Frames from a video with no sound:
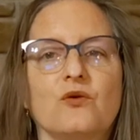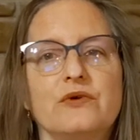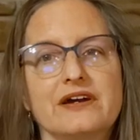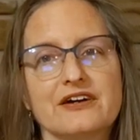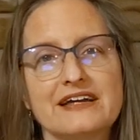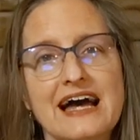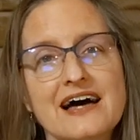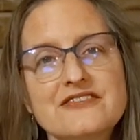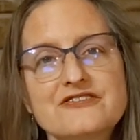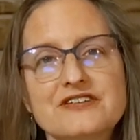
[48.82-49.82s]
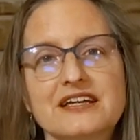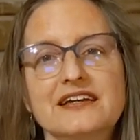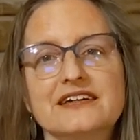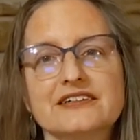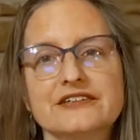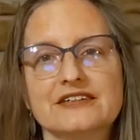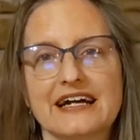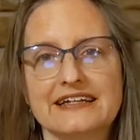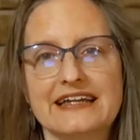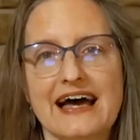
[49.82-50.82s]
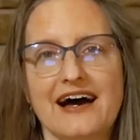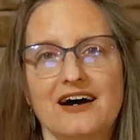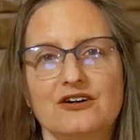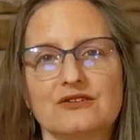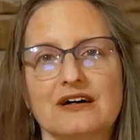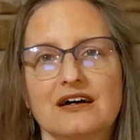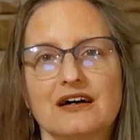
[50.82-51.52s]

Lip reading: We are gathered here and now.